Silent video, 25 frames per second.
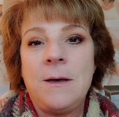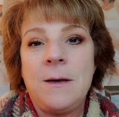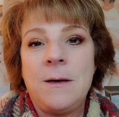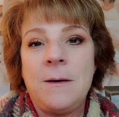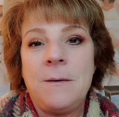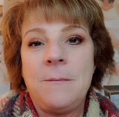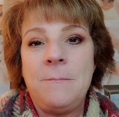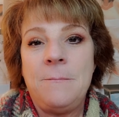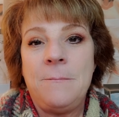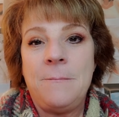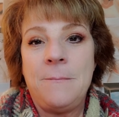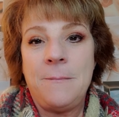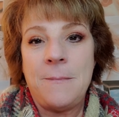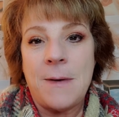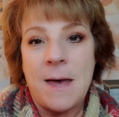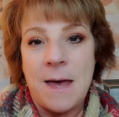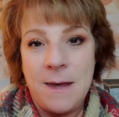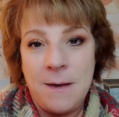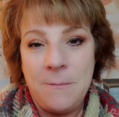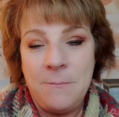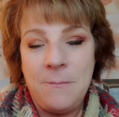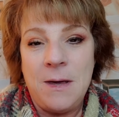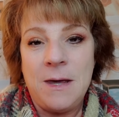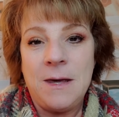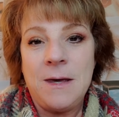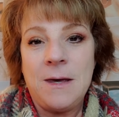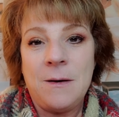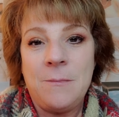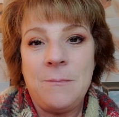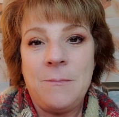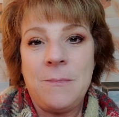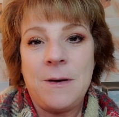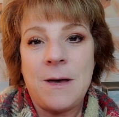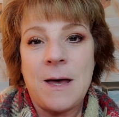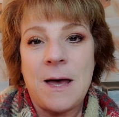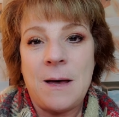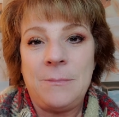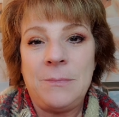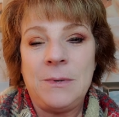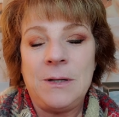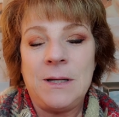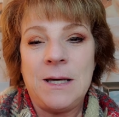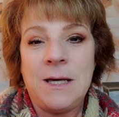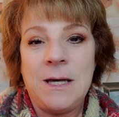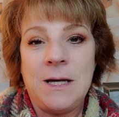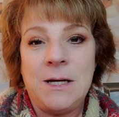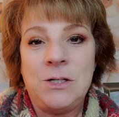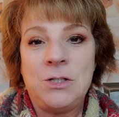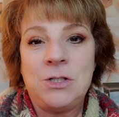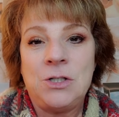makeup
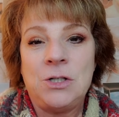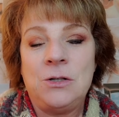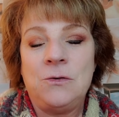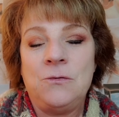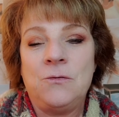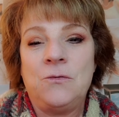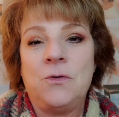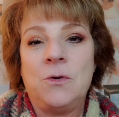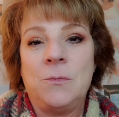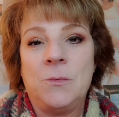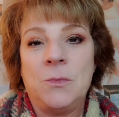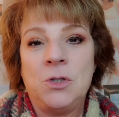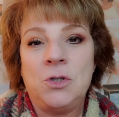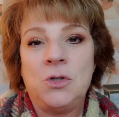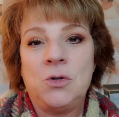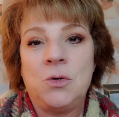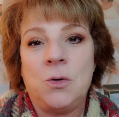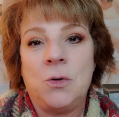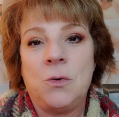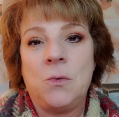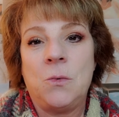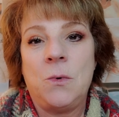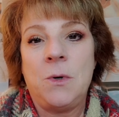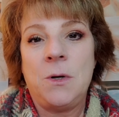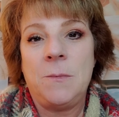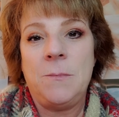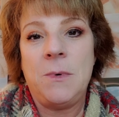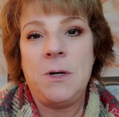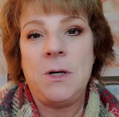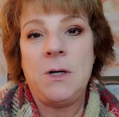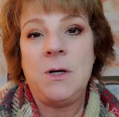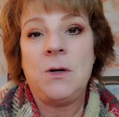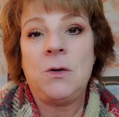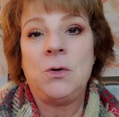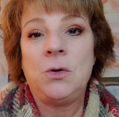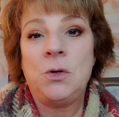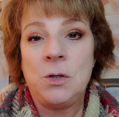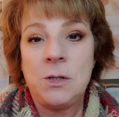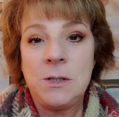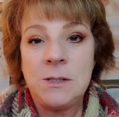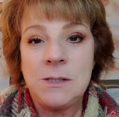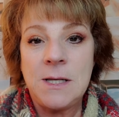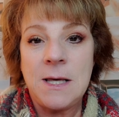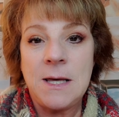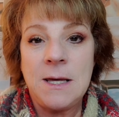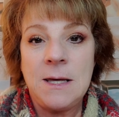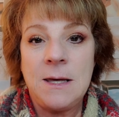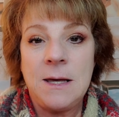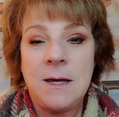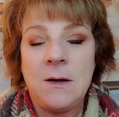application for mature women looks
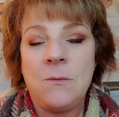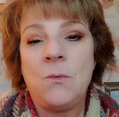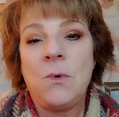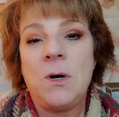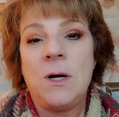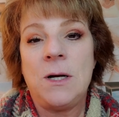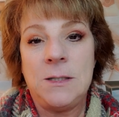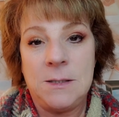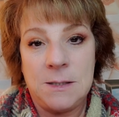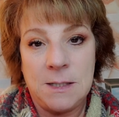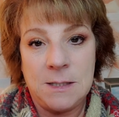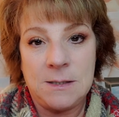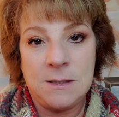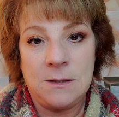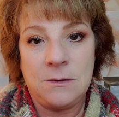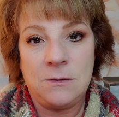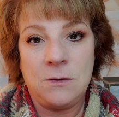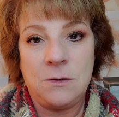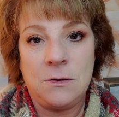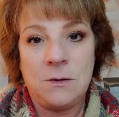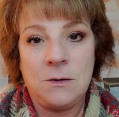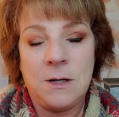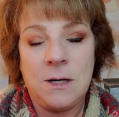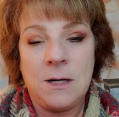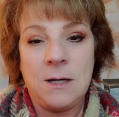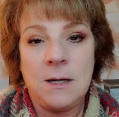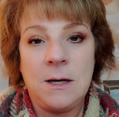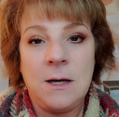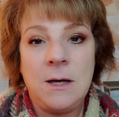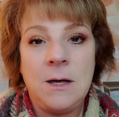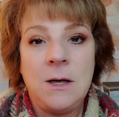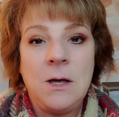like and what it doesn't look like.